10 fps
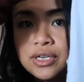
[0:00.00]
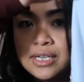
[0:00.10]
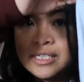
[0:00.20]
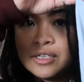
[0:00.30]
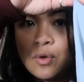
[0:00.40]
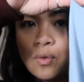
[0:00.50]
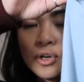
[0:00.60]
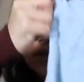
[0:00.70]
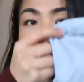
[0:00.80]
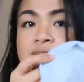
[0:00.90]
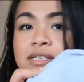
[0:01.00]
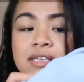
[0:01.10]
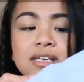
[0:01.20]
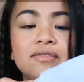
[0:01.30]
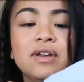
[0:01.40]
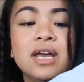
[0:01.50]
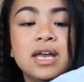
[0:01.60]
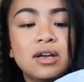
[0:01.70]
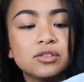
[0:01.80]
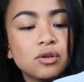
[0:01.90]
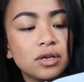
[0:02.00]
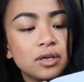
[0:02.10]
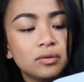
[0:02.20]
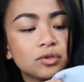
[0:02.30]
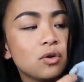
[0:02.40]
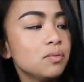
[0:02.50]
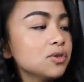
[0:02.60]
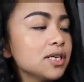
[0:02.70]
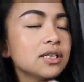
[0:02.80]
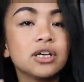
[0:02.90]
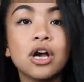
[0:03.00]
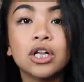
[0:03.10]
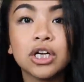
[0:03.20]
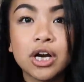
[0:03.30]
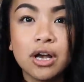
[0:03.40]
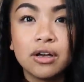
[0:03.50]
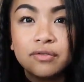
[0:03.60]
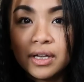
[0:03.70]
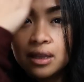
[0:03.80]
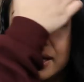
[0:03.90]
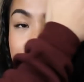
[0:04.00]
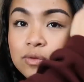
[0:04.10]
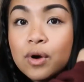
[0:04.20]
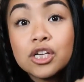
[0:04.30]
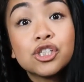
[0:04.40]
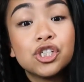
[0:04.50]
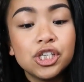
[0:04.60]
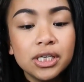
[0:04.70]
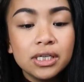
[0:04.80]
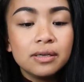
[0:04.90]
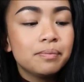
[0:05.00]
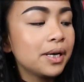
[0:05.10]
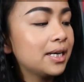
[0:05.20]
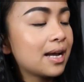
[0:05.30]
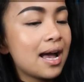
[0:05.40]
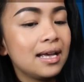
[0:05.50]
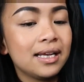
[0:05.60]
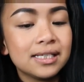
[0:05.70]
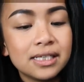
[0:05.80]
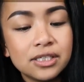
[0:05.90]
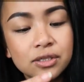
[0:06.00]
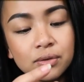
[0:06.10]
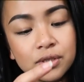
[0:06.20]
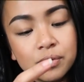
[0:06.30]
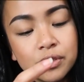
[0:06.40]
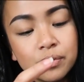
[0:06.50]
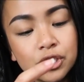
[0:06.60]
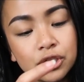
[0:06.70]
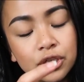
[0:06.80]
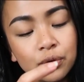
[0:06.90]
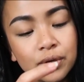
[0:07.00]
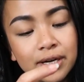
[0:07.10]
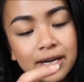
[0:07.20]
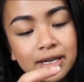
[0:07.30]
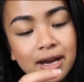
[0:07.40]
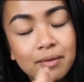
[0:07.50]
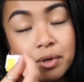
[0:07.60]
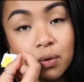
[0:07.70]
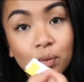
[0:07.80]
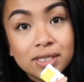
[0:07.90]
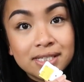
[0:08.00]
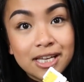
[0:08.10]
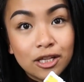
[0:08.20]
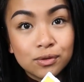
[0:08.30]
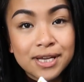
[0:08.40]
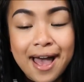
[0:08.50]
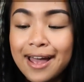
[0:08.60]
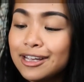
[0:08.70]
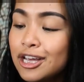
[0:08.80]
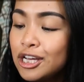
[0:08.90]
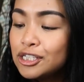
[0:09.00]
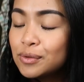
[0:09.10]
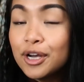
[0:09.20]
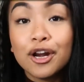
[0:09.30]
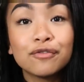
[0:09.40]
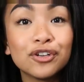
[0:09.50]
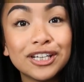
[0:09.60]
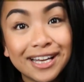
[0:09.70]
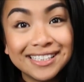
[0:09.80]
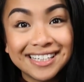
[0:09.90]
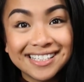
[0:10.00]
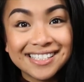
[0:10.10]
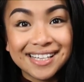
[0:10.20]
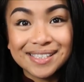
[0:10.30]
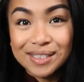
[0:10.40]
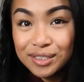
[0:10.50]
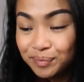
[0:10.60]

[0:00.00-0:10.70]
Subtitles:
It is a quarter sleeve, and so it's almost like the color of a light wash jean, but I liked it. So this was originally $3.99, but it was a yellow tag, so I got it for 99 cents.